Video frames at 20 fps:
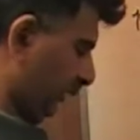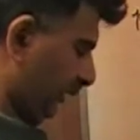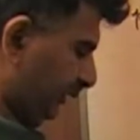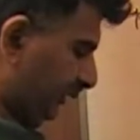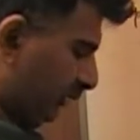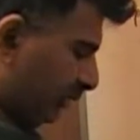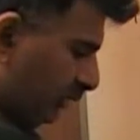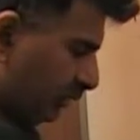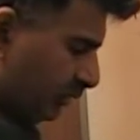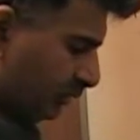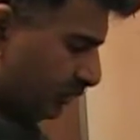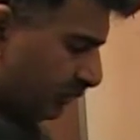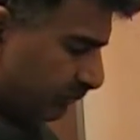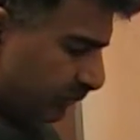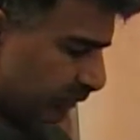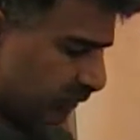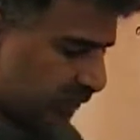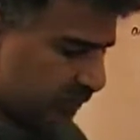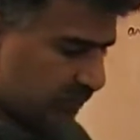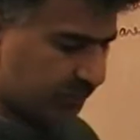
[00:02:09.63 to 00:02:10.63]
And the question
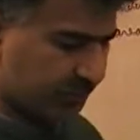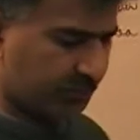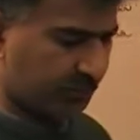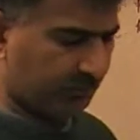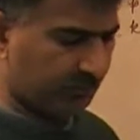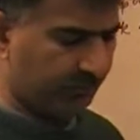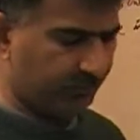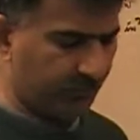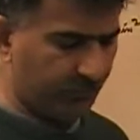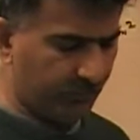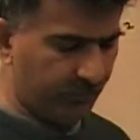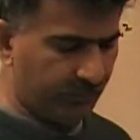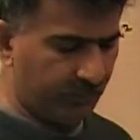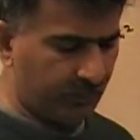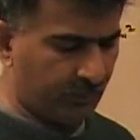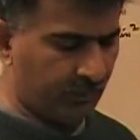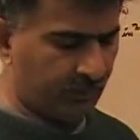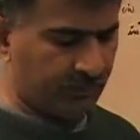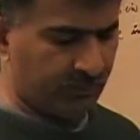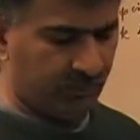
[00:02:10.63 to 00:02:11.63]
simply is which of the following
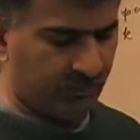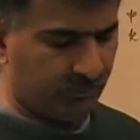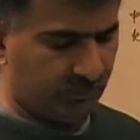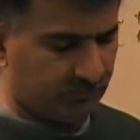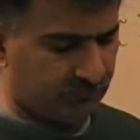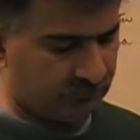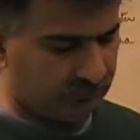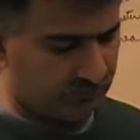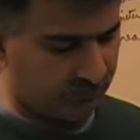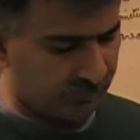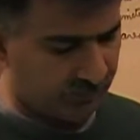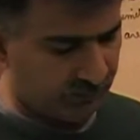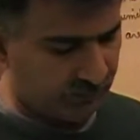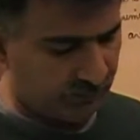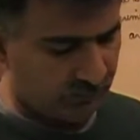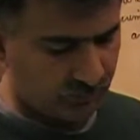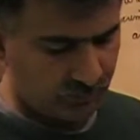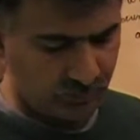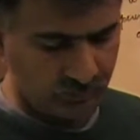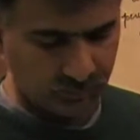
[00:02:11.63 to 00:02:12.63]
equation must be
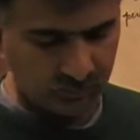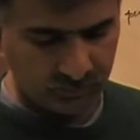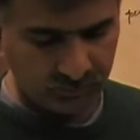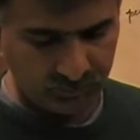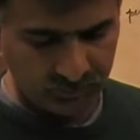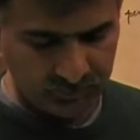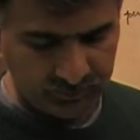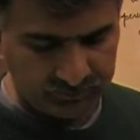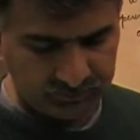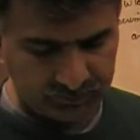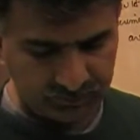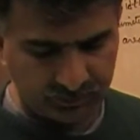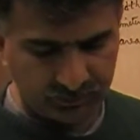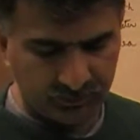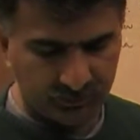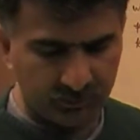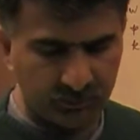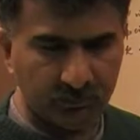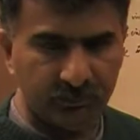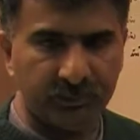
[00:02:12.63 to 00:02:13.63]
true, must
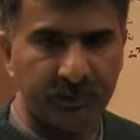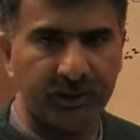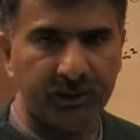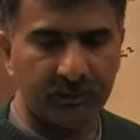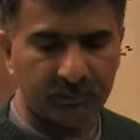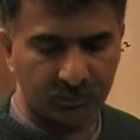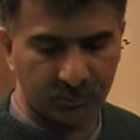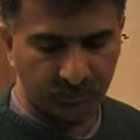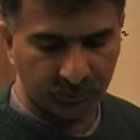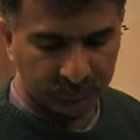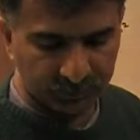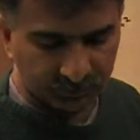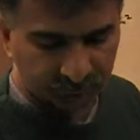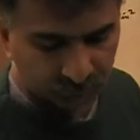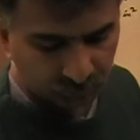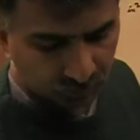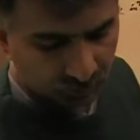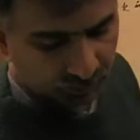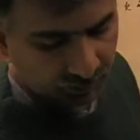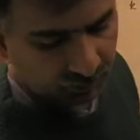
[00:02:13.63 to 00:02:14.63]
be true. And that's
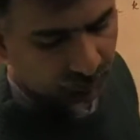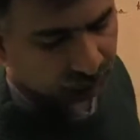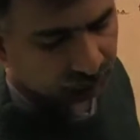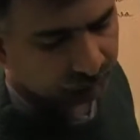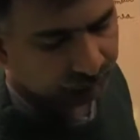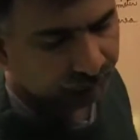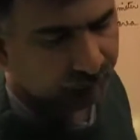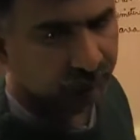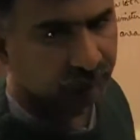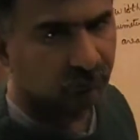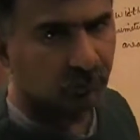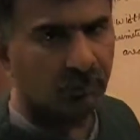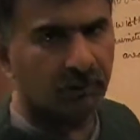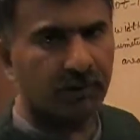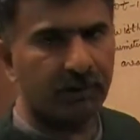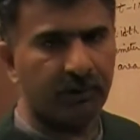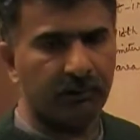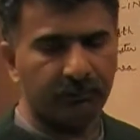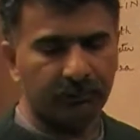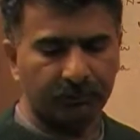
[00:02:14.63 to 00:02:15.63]
all it is, that's all
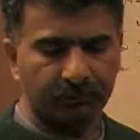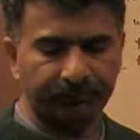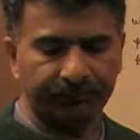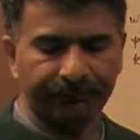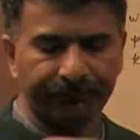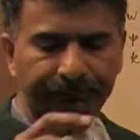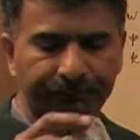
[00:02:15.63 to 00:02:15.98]
they give you.